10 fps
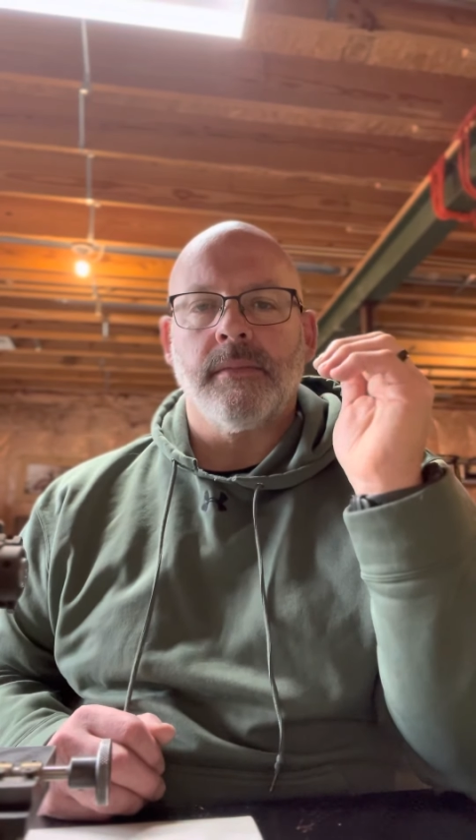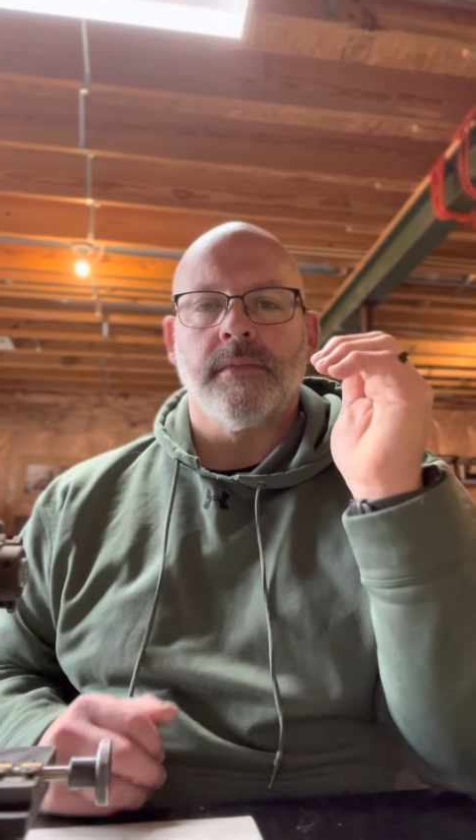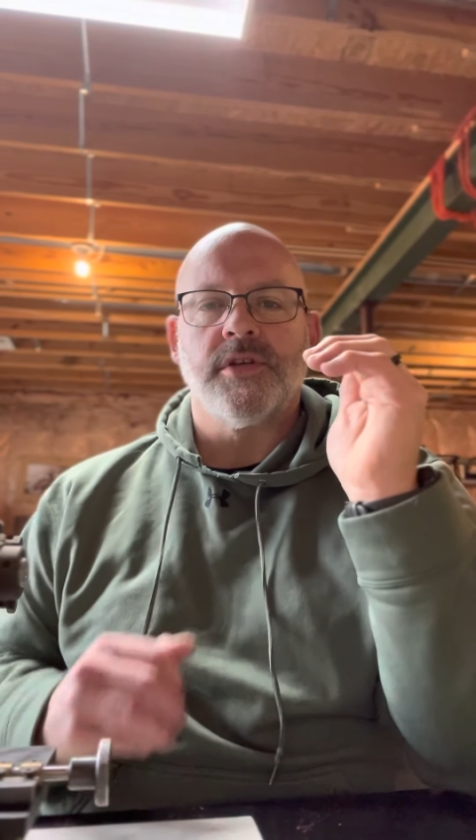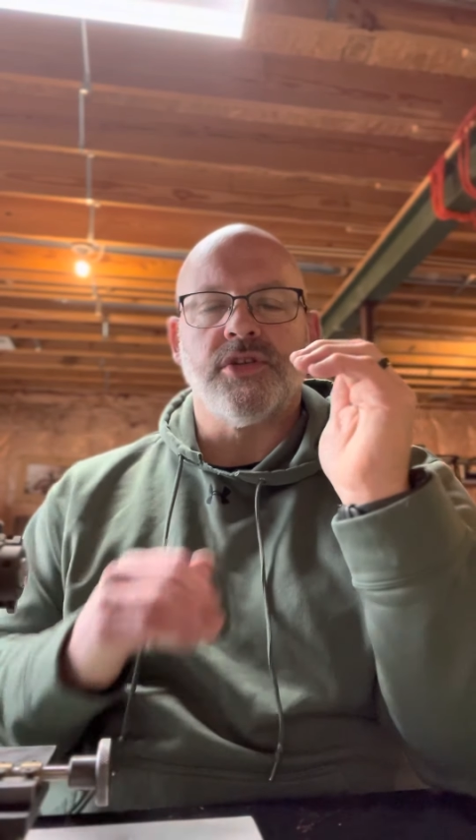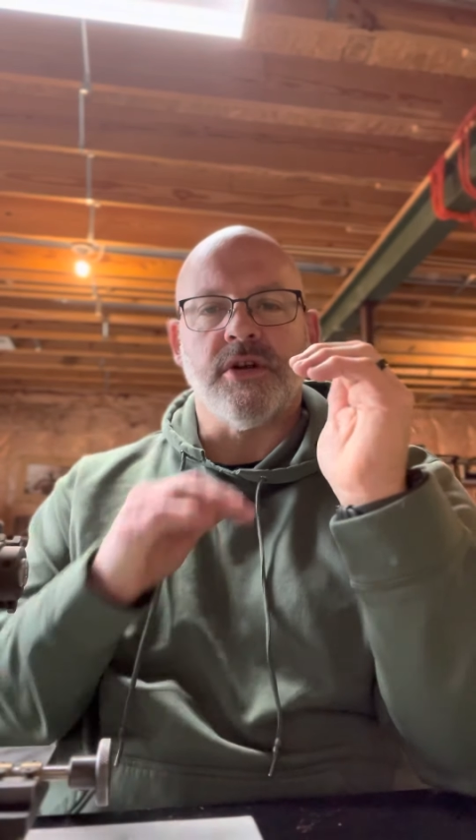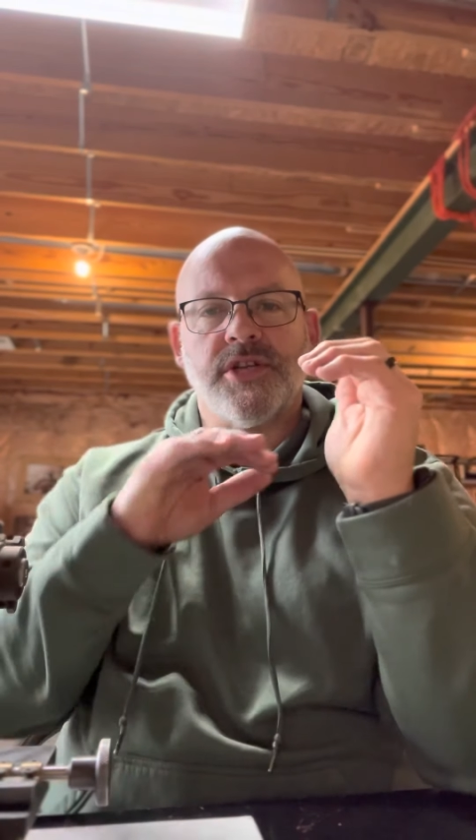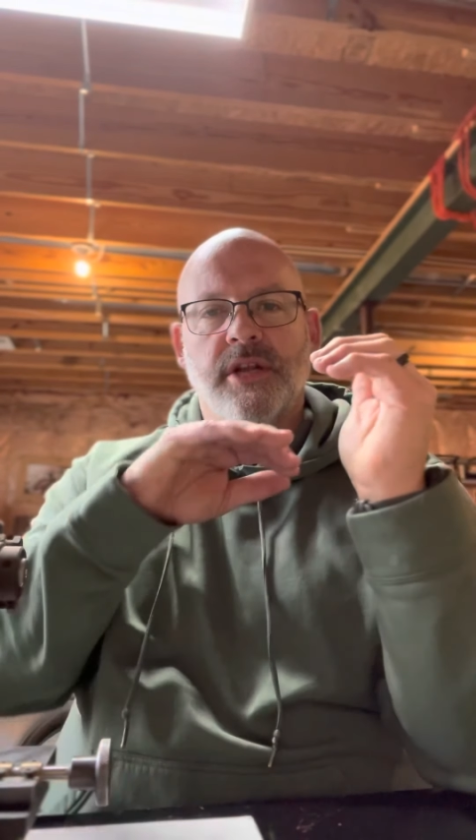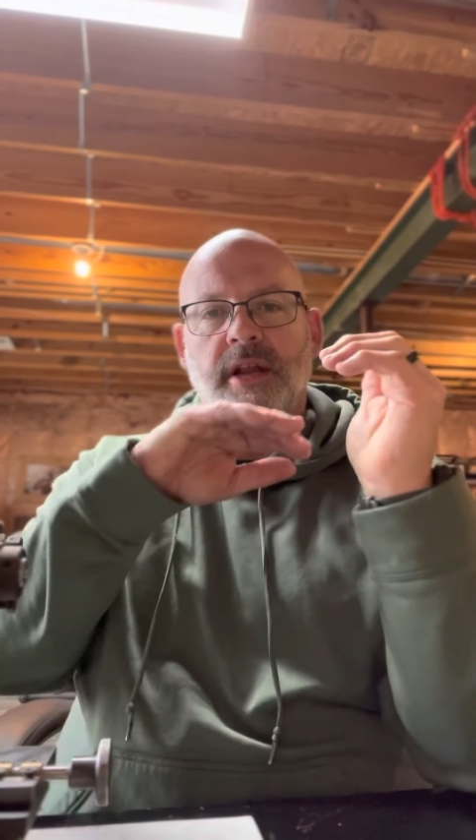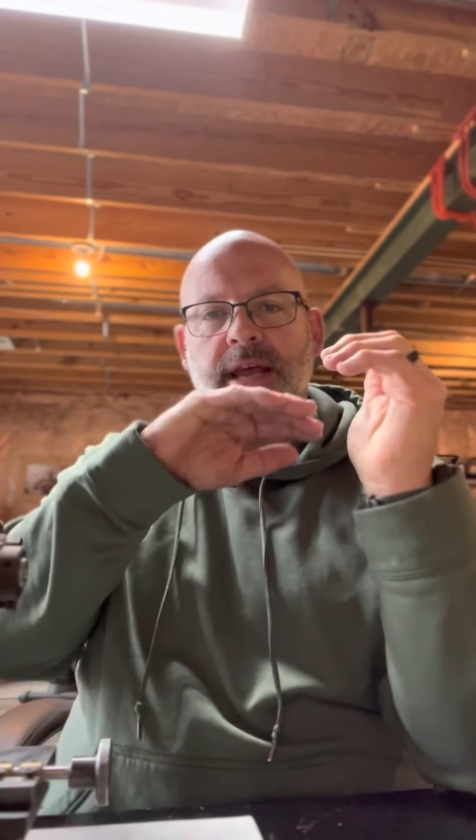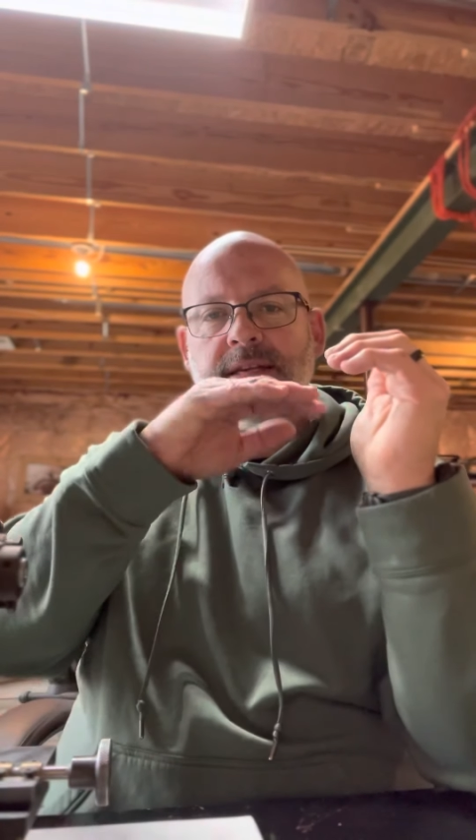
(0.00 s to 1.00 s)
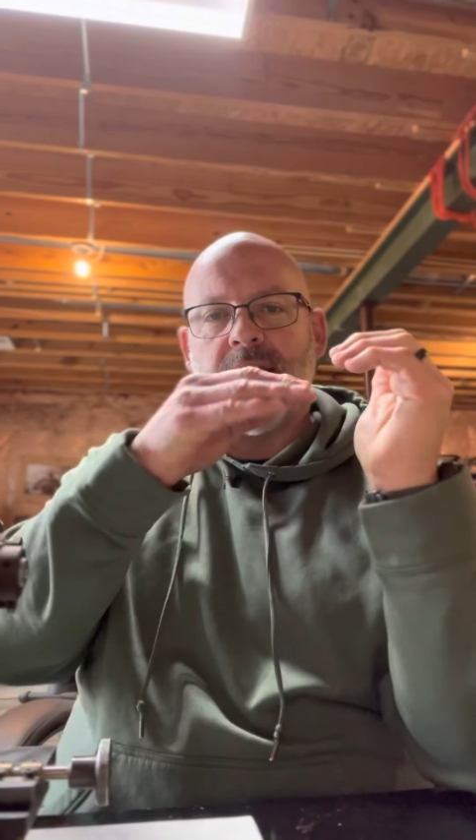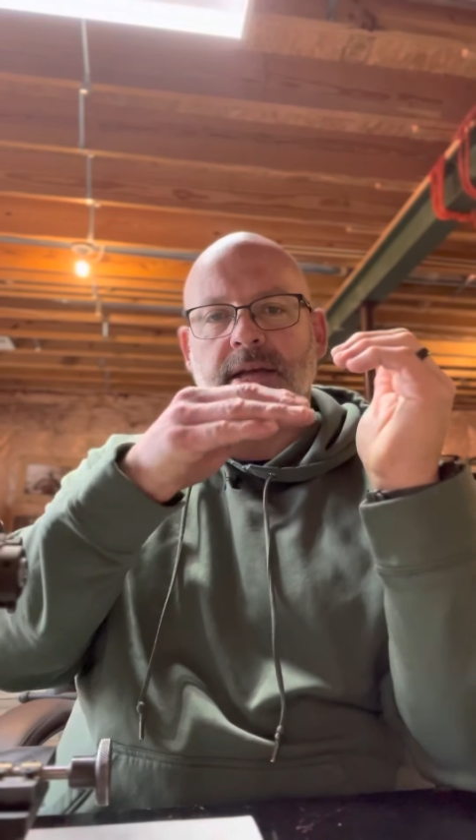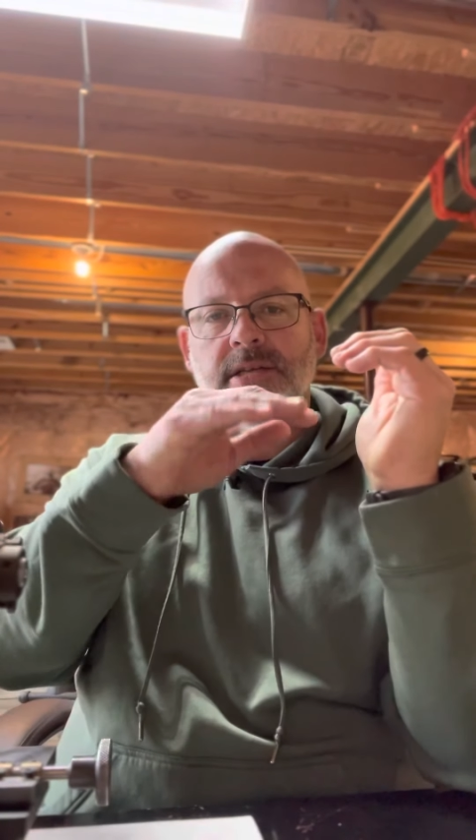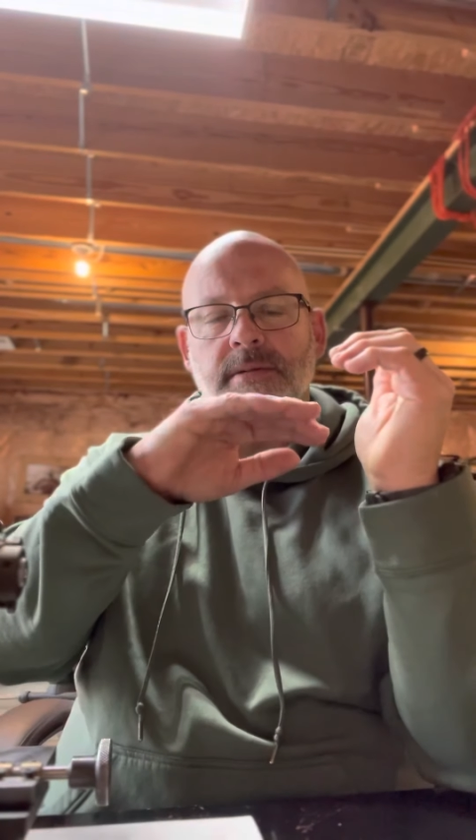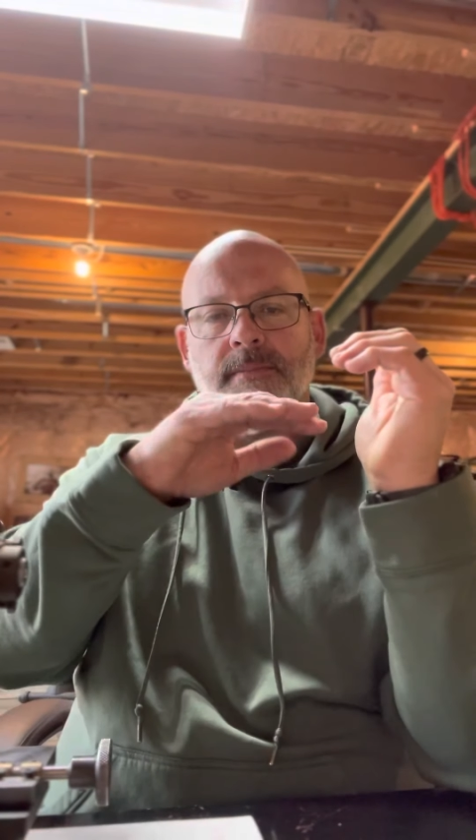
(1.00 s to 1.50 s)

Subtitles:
Stretching the latex,